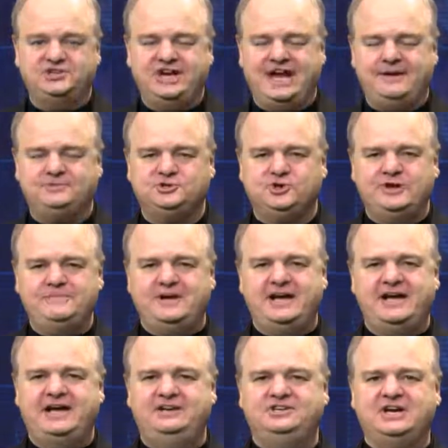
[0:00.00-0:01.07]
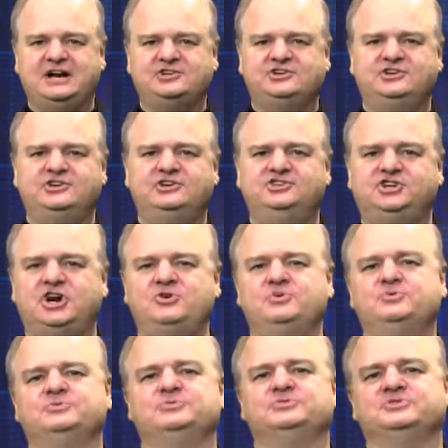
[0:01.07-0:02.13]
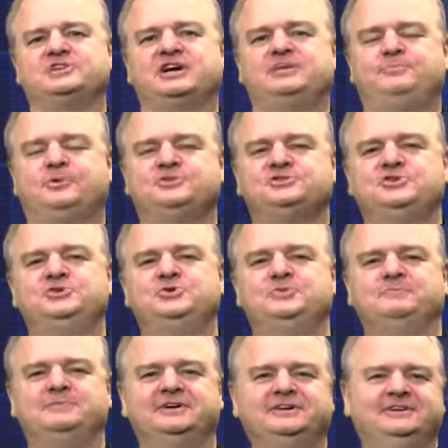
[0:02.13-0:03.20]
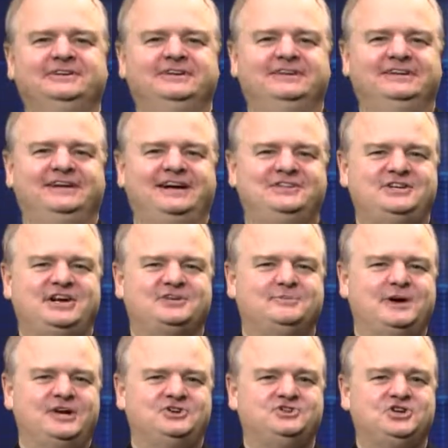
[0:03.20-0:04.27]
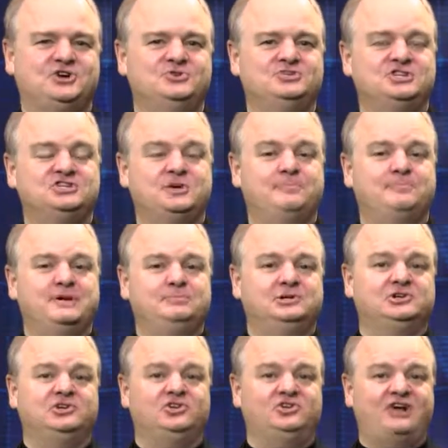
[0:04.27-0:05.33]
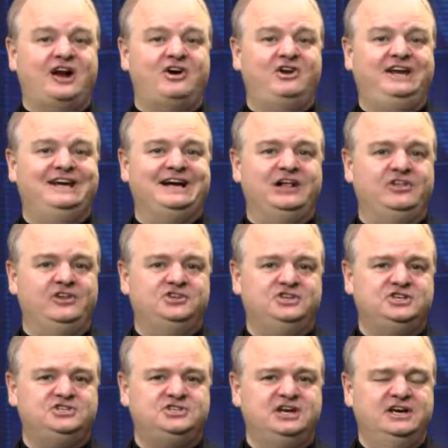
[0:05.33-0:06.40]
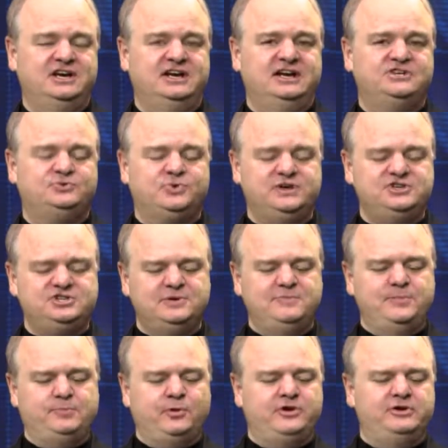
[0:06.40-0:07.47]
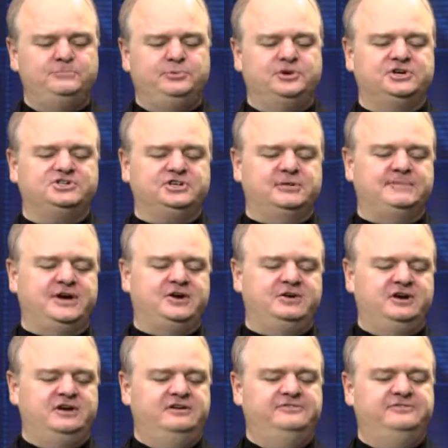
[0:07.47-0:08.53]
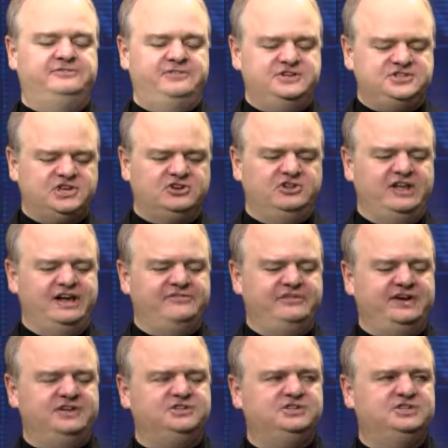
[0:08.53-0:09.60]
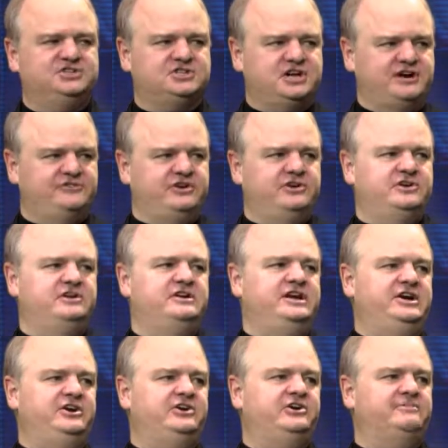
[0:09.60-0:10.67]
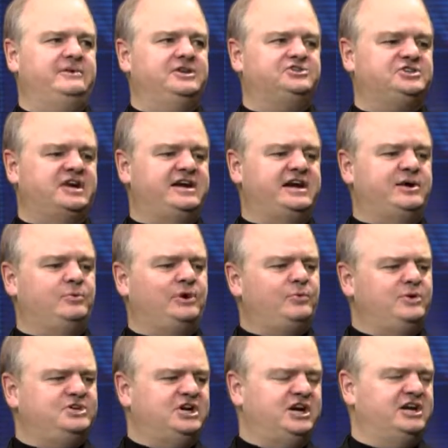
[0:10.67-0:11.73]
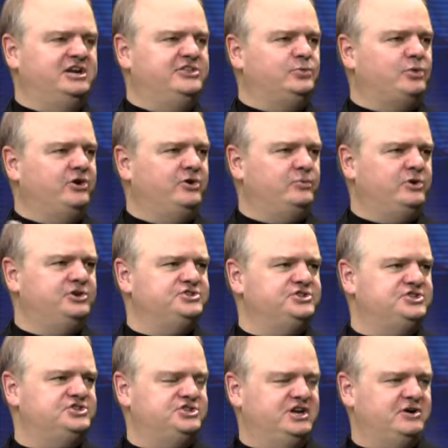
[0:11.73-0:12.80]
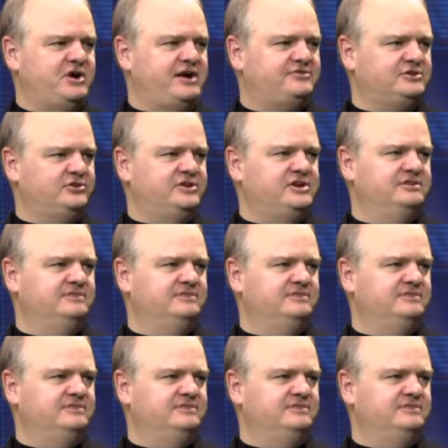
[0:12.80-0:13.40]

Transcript: Chaps, joined by Dr. Jones, I presume. Dr. Miles Jones is a biblical archaeologist, has written some important books about physical evidence discovered near Mount Sinai. Where are we talking in the world? Where is this geographically?